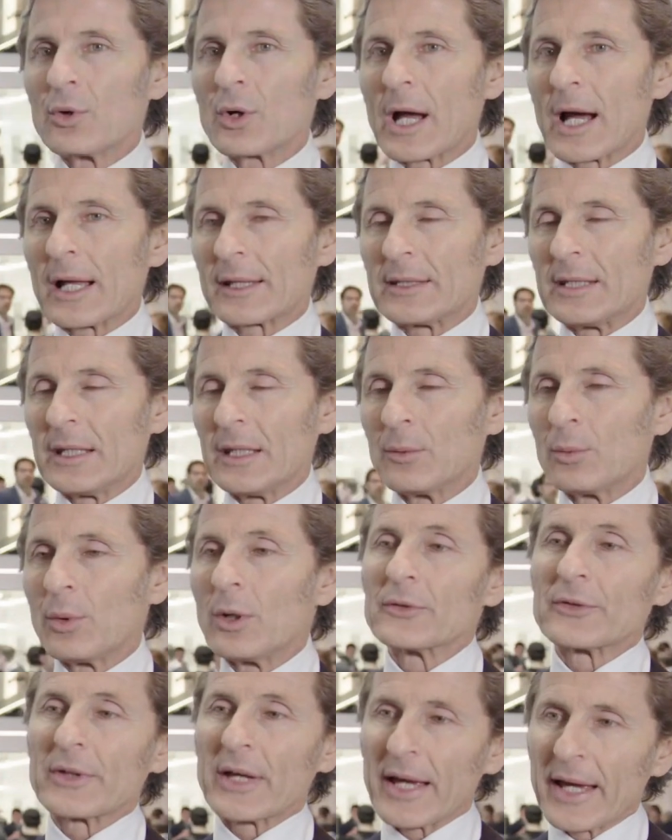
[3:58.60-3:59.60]
Bugatti
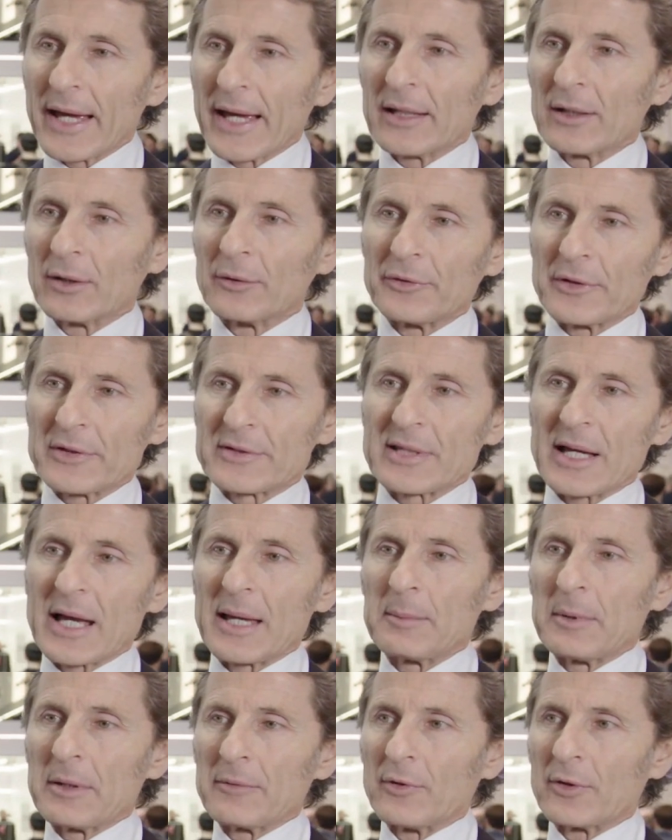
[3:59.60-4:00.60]
was ahead of his time, he